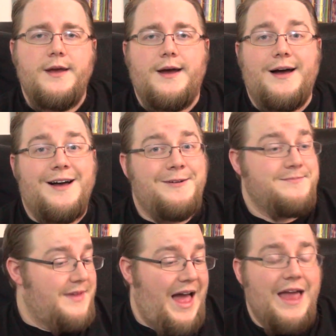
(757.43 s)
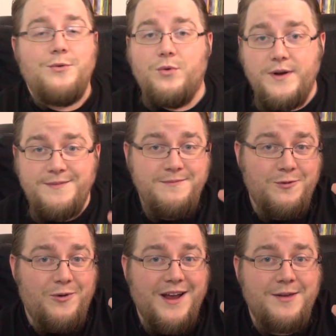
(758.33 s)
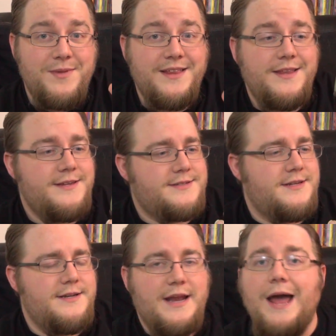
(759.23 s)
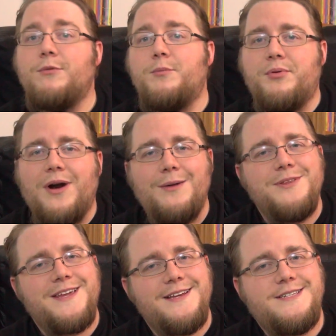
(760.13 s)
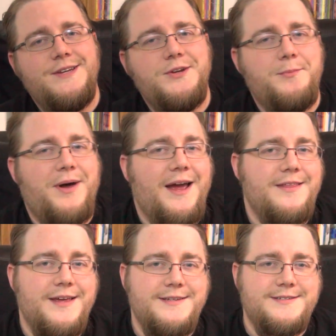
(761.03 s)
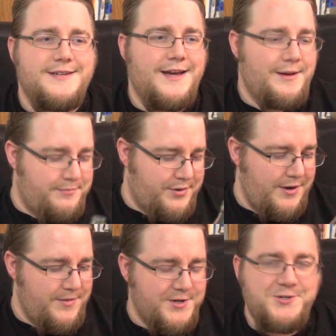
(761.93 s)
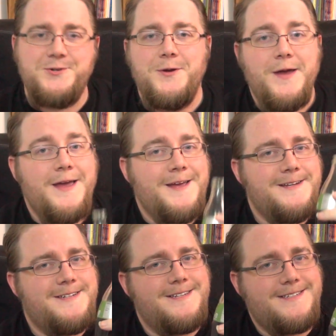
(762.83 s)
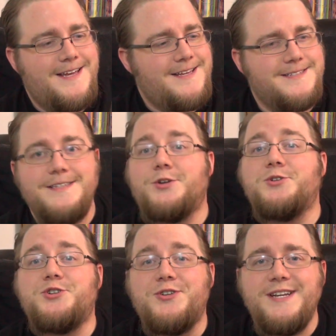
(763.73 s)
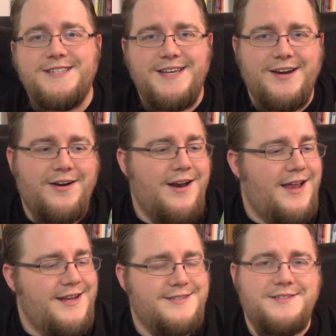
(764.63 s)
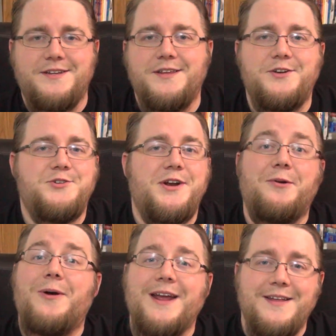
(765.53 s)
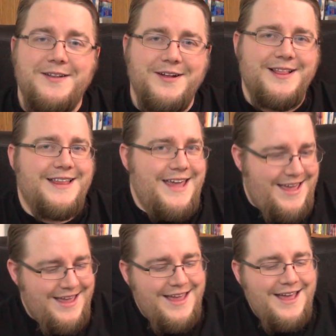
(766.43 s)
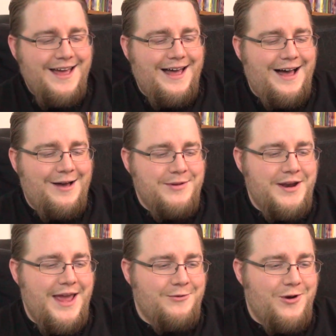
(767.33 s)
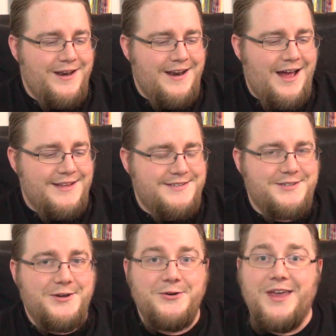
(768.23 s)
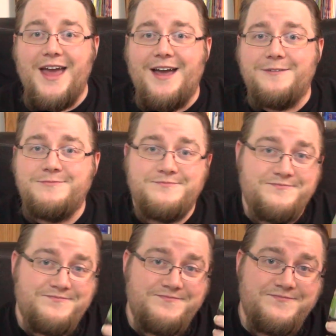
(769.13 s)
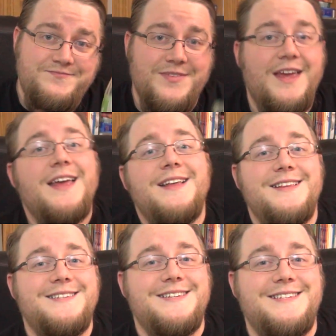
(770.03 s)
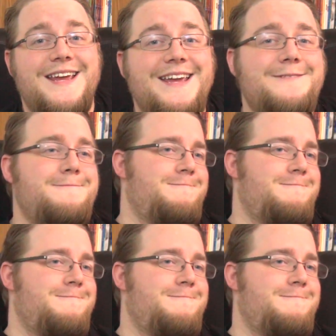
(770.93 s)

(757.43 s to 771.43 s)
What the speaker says: I would recommend this, and I will probably continue to buy this pretty much just as little treats here, not necessarily to drink regularly and whatnot. So yeah, this is Nate.